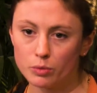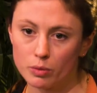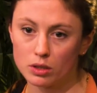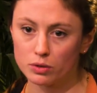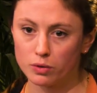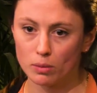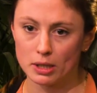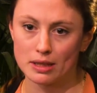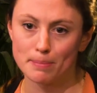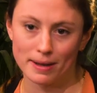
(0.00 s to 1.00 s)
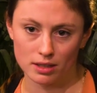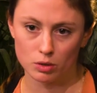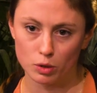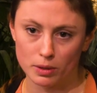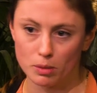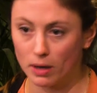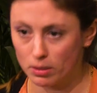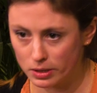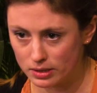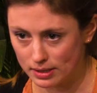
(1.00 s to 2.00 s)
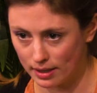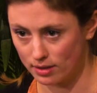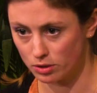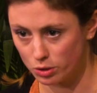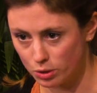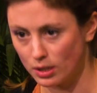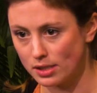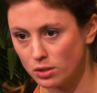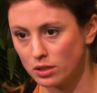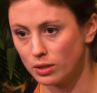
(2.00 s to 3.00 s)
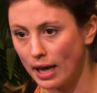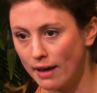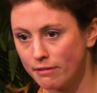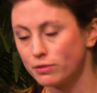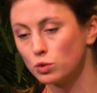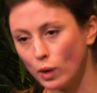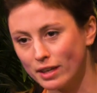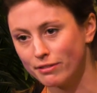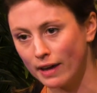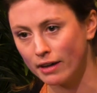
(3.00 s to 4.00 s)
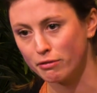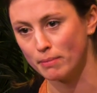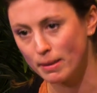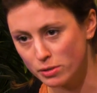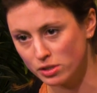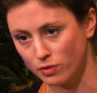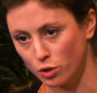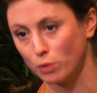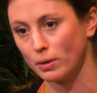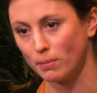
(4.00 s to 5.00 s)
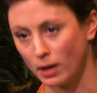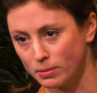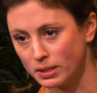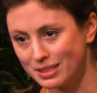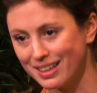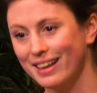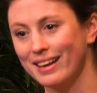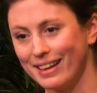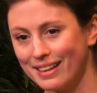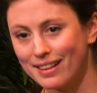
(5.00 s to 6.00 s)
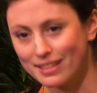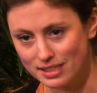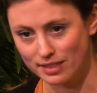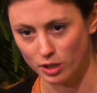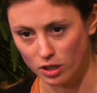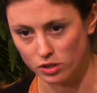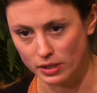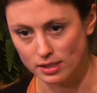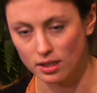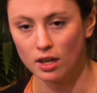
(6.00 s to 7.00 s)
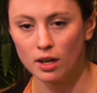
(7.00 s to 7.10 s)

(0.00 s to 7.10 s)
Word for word: We want to form an independent group in the parliament, and to do this, you need to have 25 members of the European Parliament in at least seven countries.